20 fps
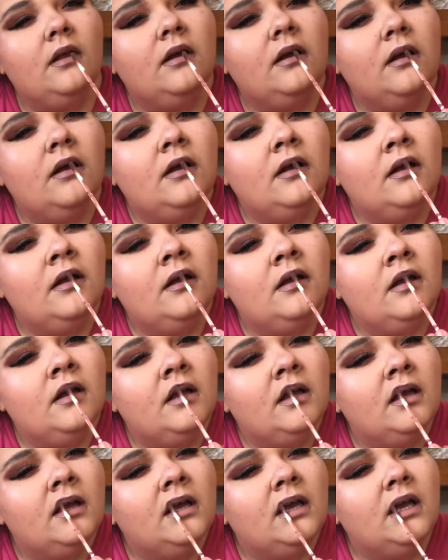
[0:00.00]

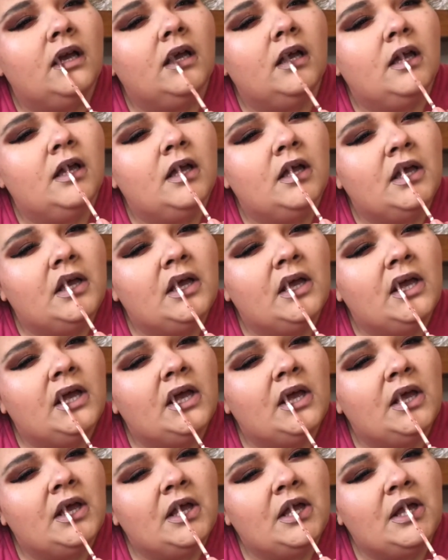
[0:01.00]

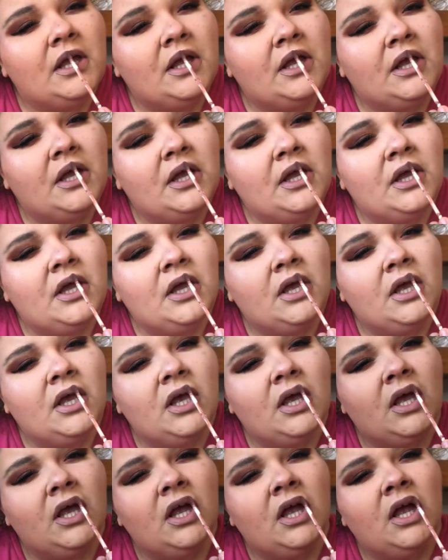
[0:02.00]

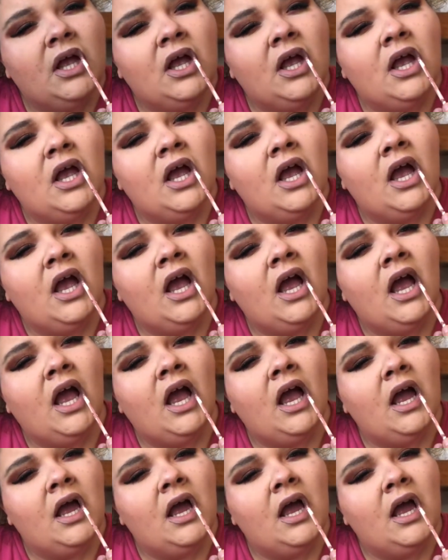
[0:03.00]
(silence)